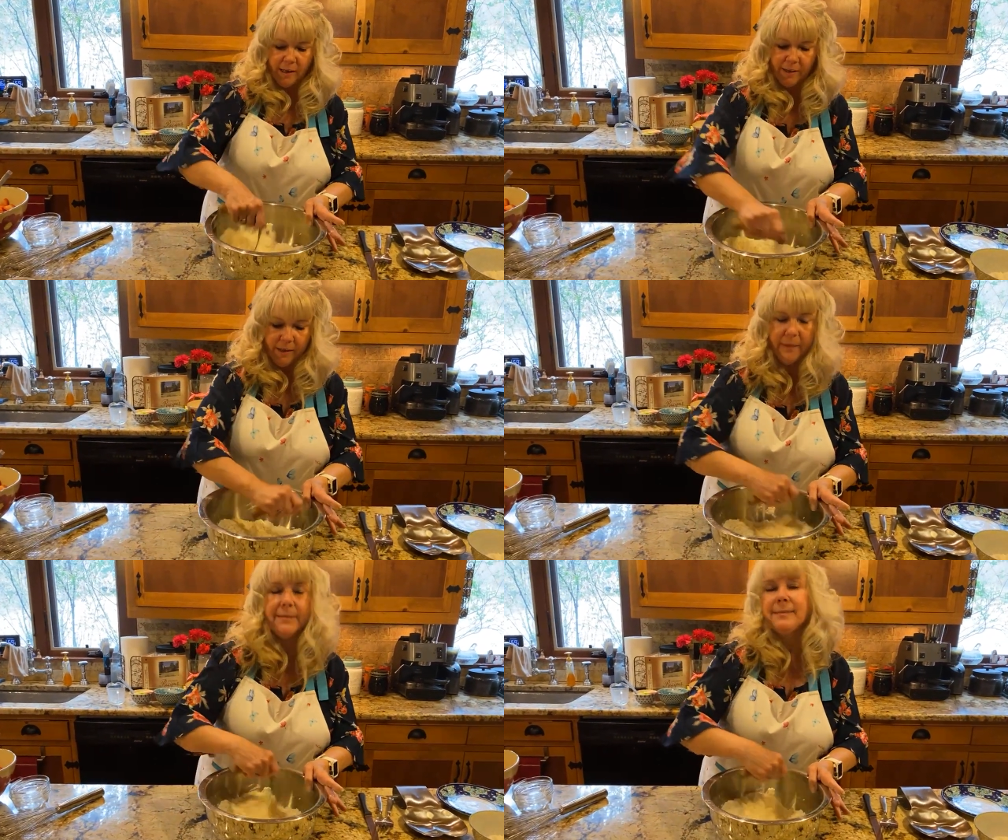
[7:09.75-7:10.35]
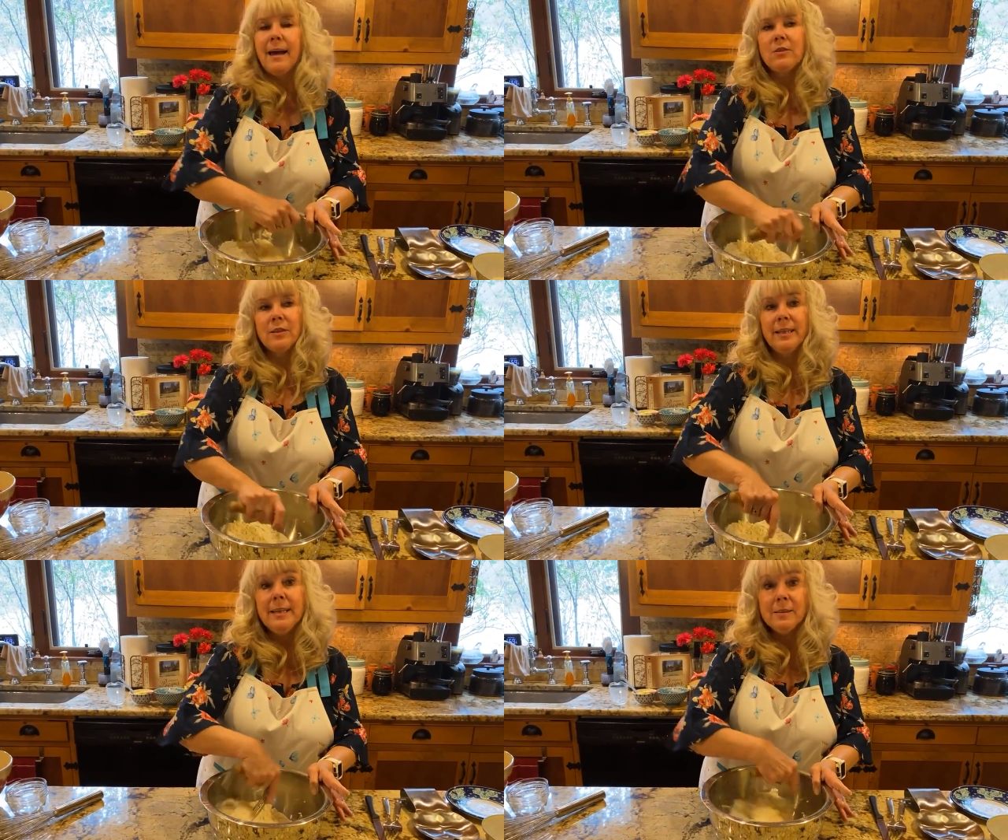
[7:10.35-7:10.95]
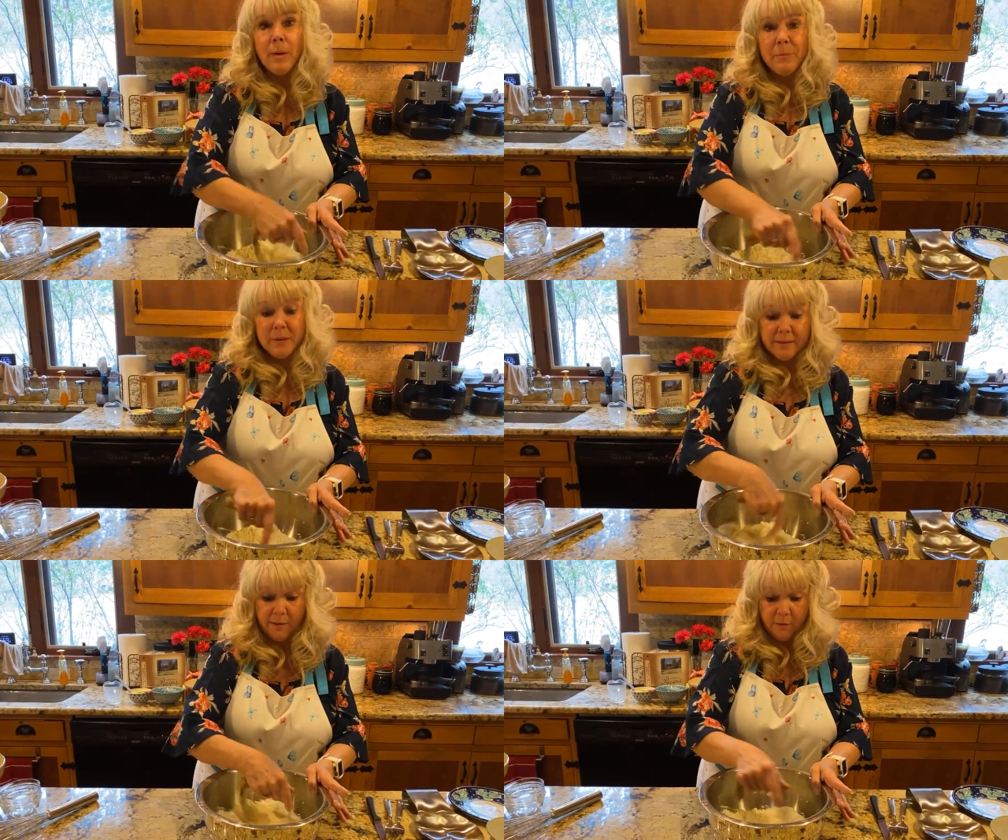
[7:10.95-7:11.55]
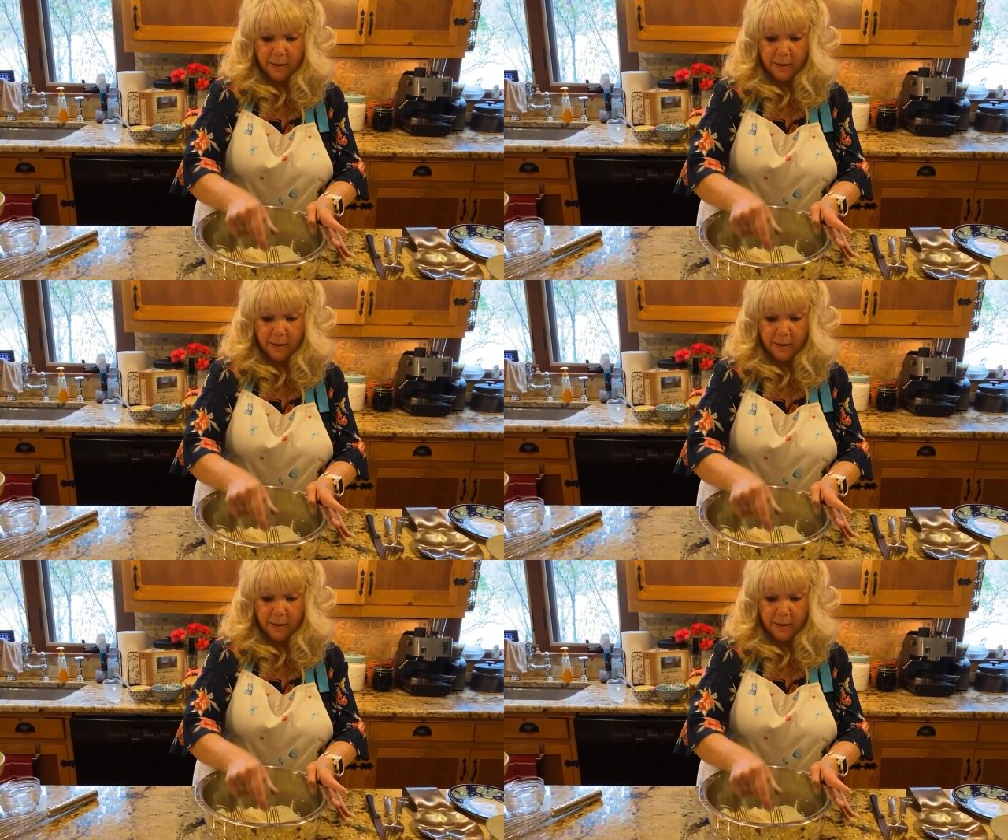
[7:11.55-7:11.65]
I think this actually is my biscuit